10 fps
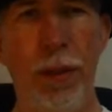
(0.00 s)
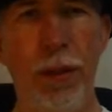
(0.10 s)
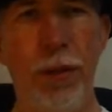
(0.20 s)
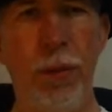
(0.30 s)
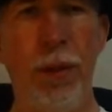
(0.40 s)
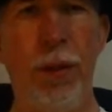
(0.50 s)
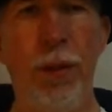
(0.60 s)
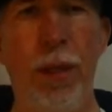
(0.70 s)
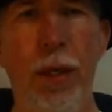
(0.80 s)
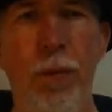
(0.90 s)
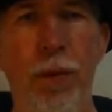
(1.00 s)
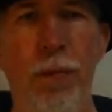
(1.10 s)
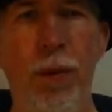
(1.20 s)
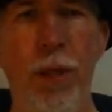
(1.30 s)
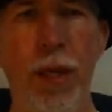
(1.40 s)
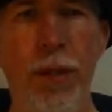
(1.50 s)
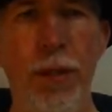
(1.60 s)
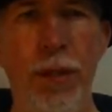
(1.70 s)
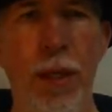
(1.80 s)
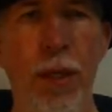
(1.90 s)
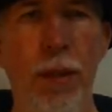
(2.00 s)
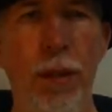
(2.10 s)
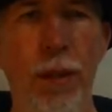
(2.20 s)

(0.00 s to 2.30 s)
This is what old Henry Ford had to say.